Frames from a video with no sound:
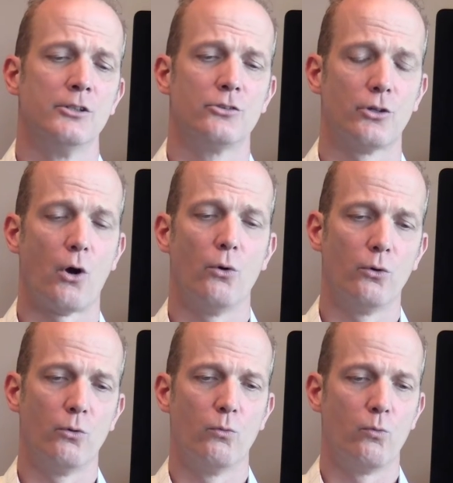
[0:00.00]

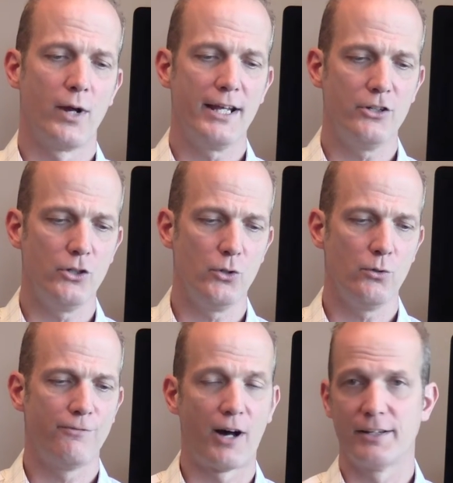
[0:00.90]
So when
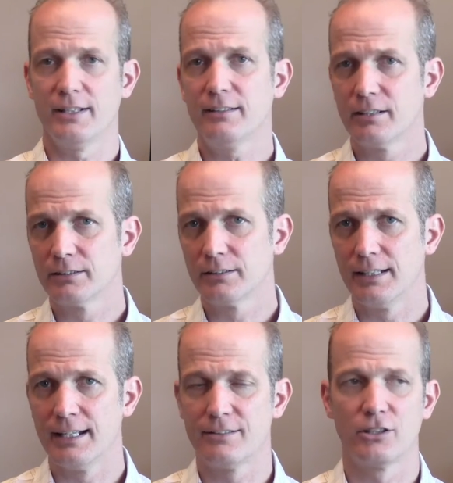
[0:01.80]
you fund it,
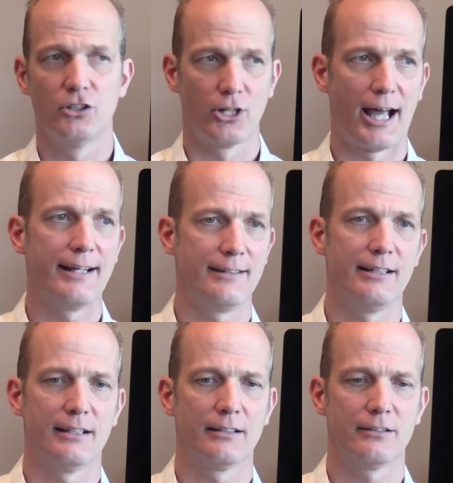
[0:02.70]
it's a good
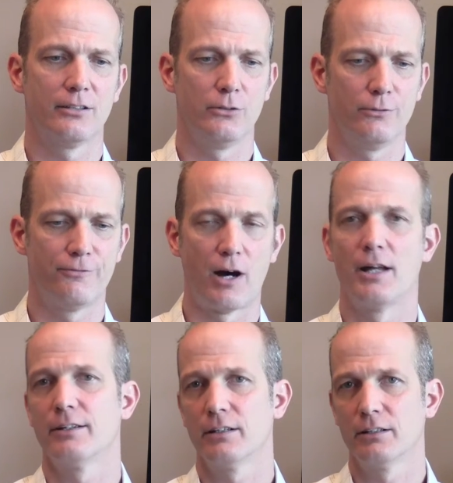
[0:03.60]
idea to
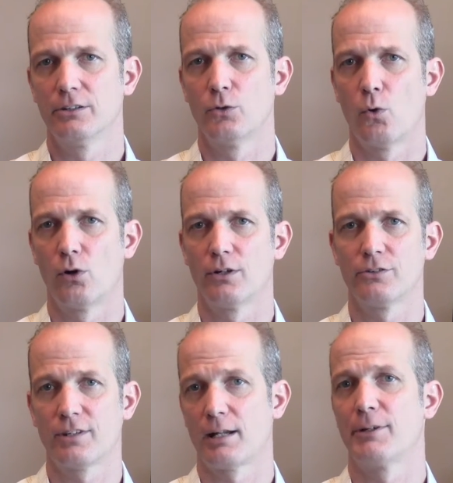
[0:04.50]
fund
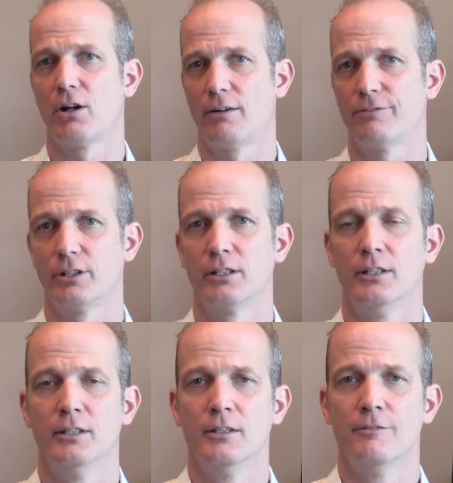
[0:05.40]
your settlement offer
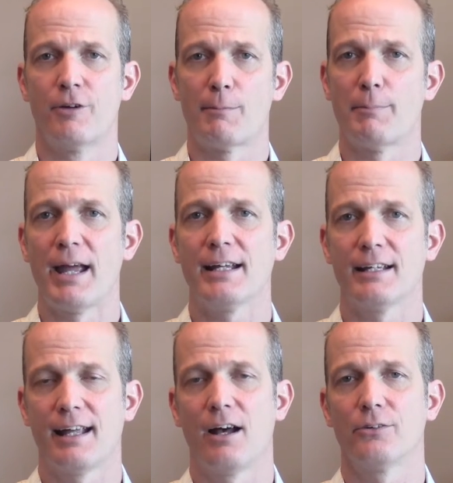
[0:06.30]
from a bank
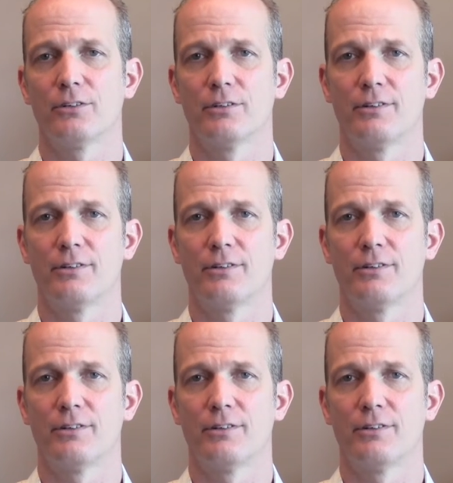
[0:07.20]
account